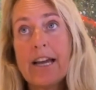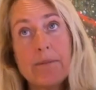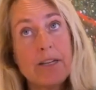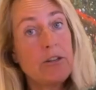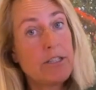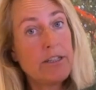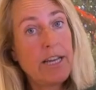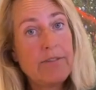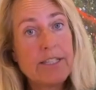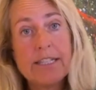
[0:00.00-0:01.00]
I mean, you still
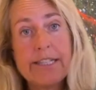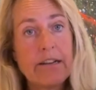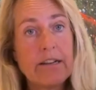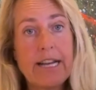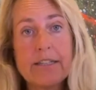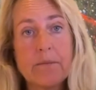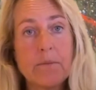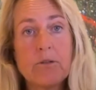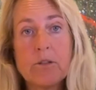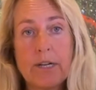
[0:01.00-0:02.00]
have to sit down and ask them
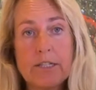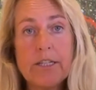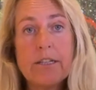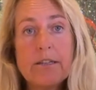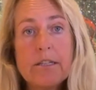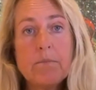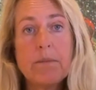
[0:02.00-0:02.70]
those questions,